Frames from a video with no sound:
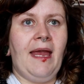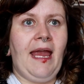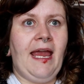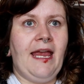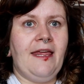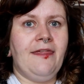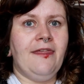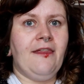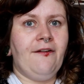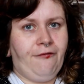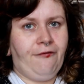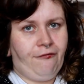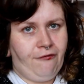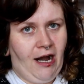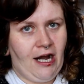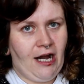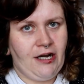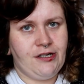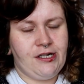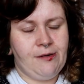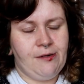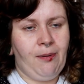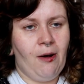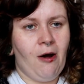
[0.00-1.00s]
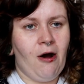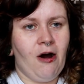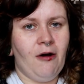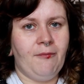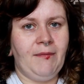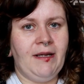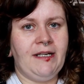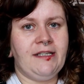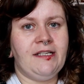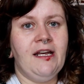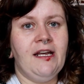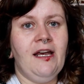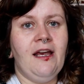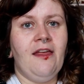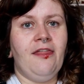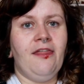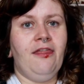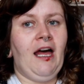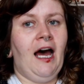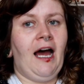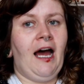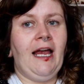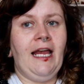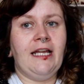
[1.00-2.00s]
in the fresh department
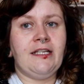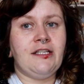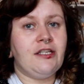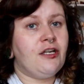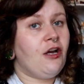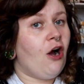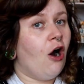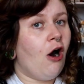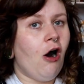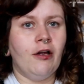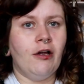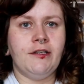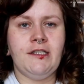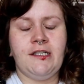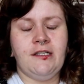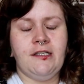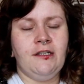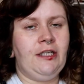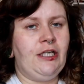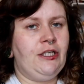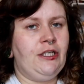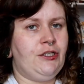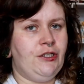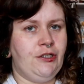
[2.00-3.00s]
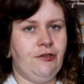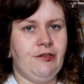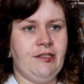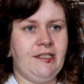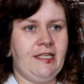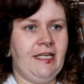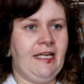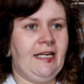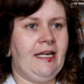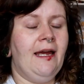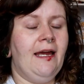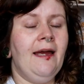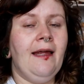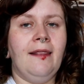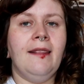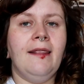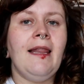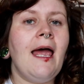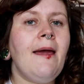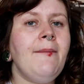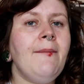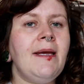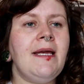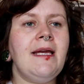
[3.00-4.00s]
that is constantly juicing
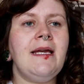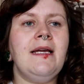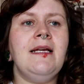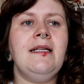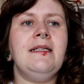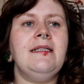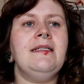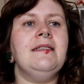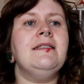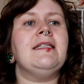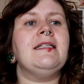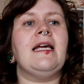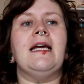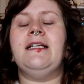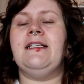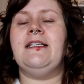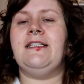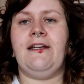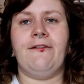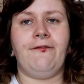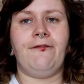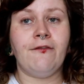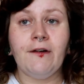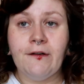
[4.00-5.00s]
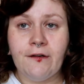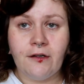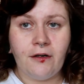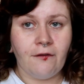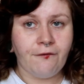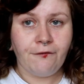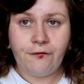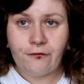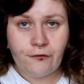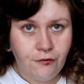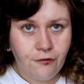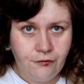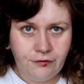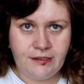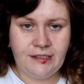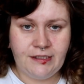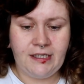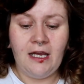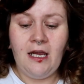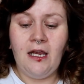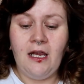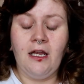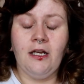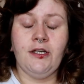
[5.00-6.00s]
lemons and different
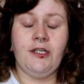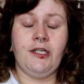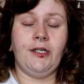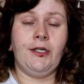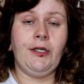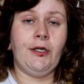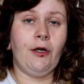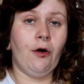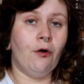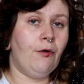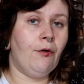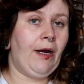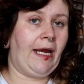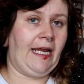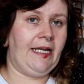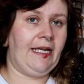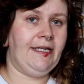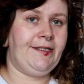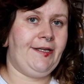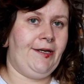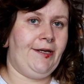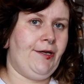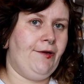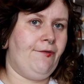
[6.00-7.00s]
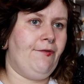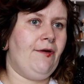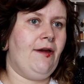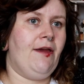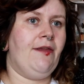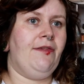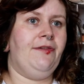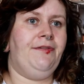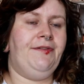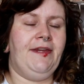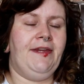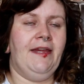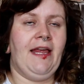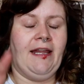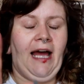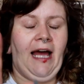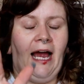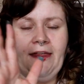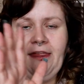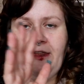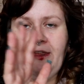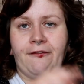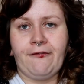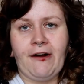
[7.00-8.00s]
fruits to go into
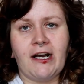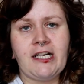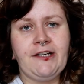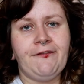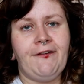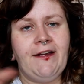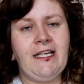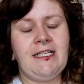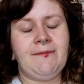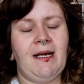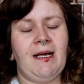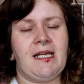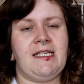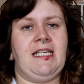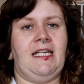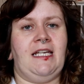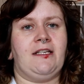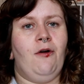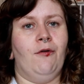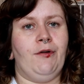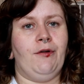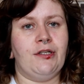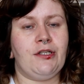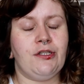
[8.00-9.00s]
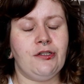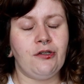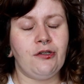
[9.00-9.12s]
either the fresh face masks that go to